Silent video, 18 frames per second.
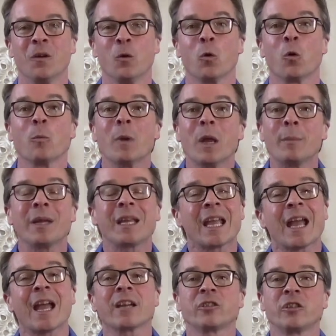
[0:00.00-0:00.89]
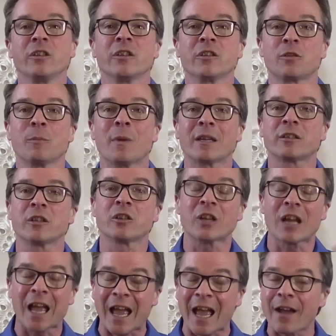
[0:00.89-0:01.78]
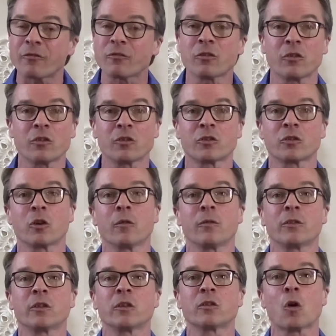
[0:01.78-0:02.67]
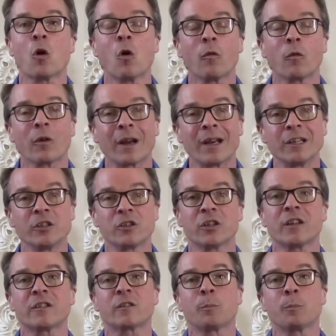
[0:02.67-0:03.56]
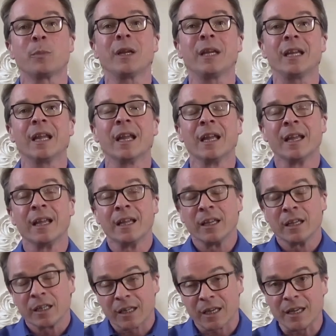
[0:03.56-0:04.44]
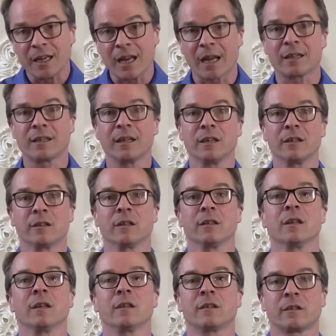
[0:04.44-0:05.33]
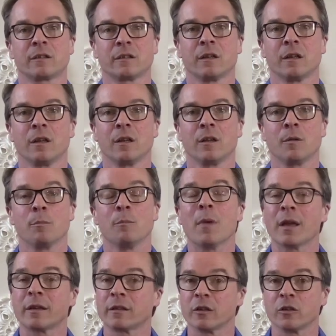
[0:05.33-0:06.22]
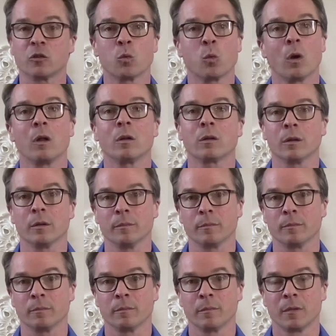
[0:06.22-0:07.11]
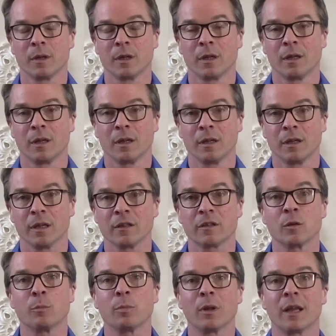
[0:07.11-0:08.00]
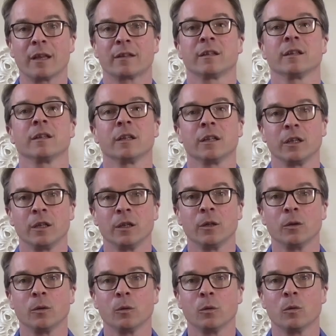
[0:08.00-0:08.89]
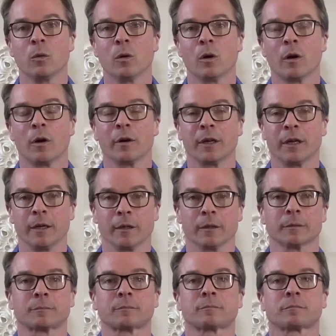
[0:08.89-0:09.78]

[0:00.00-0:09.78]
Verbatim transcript: or maybe catching this message after the service is over and just be connecting to this message. Welcome. It's a blessing that you are here.